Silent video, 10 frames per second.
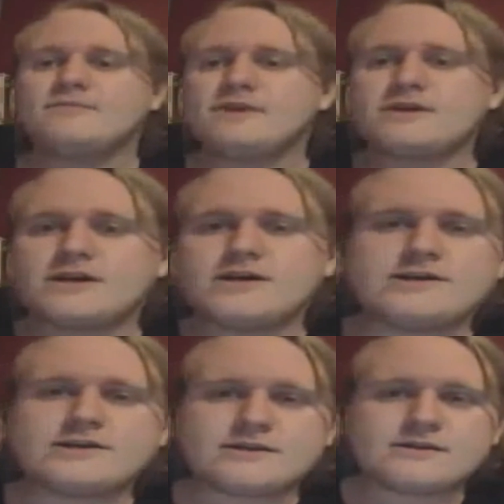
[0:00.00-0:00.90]

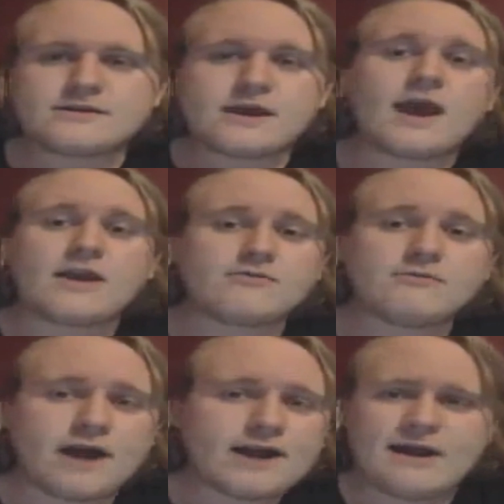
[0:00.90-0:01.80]
because, yeah, you're
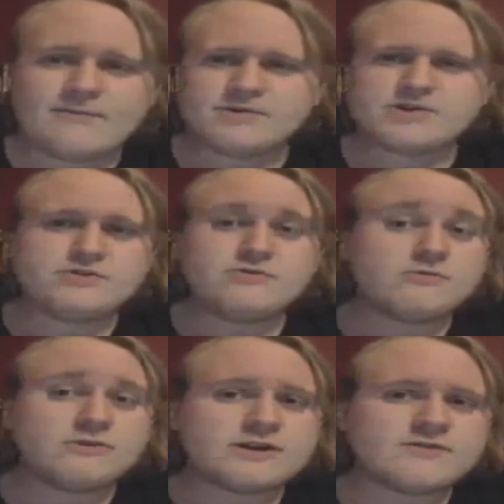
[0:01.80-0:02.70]
right, animals do
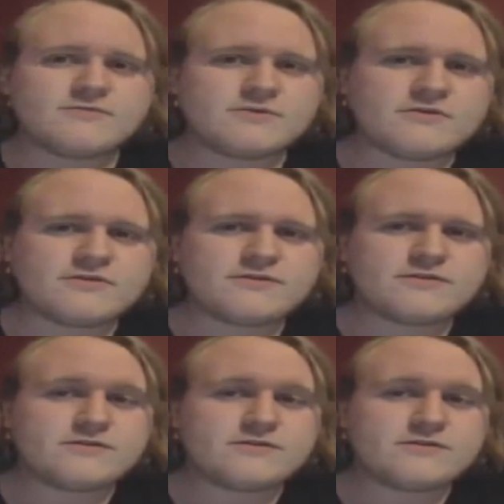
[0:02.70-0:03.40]
only give birth